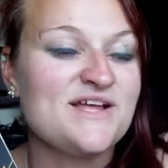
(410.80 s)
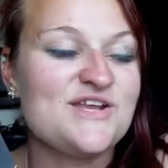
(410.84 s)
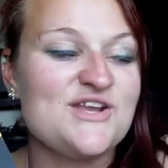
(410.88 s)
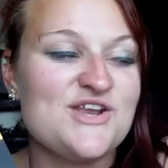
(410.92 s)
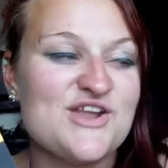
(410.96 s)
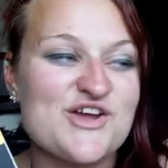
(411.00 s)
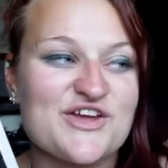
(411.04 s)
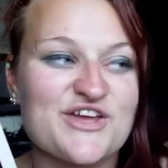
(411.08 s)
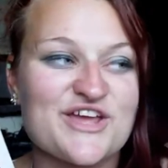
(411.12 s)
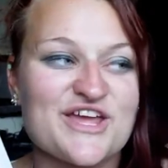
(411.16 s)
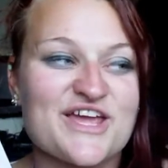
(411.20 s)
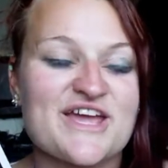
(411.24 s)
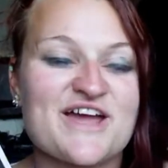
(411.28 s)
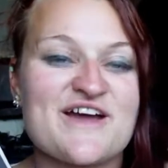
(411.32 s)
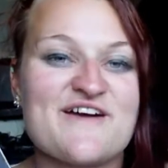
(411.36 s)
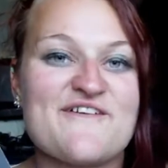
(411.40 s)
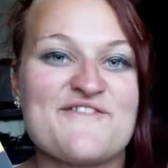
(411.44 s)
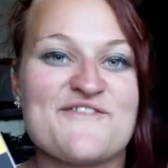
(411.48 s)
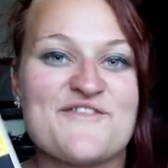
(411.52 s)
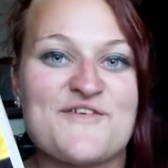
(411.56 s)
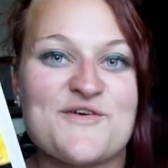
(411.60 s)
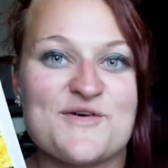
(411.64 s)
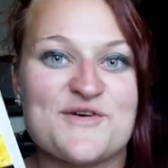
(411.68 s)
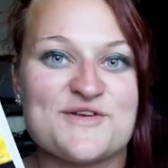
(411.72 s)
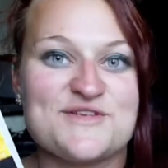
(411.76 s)
looking
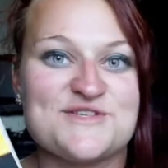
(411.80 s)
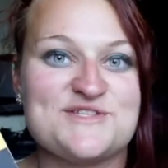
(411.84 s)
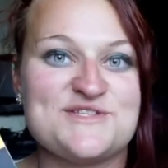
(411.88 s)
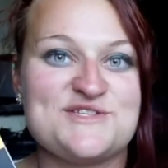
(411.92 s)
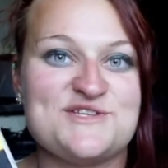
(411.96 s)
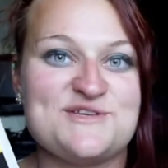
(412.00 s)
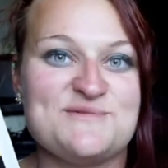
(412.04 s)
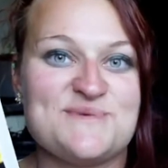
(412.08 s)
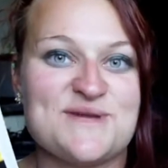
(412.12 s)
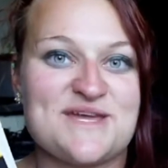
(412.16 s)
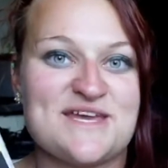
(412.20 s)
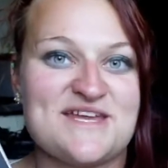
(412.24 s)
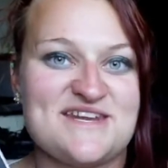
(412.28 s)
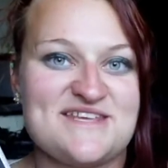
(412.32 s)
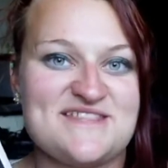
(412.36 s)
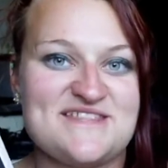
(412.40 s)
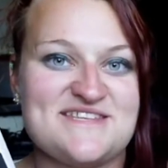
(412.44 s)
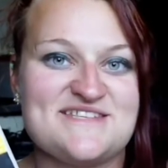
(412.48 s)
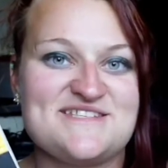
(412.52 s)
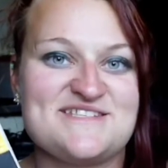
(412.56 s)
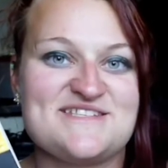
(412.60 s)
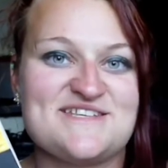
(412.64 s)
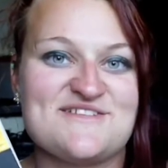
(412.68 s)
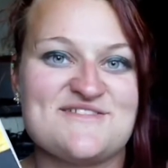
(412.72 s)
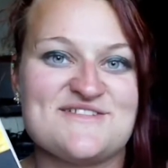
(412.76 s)
forward to beginning
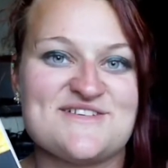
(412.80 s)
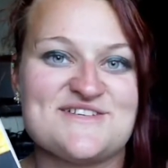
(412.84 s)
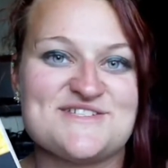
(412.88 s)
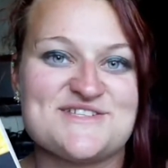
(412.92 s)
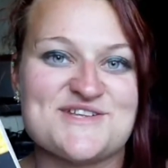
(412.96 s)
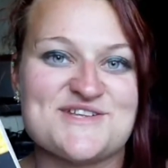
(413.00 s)
this series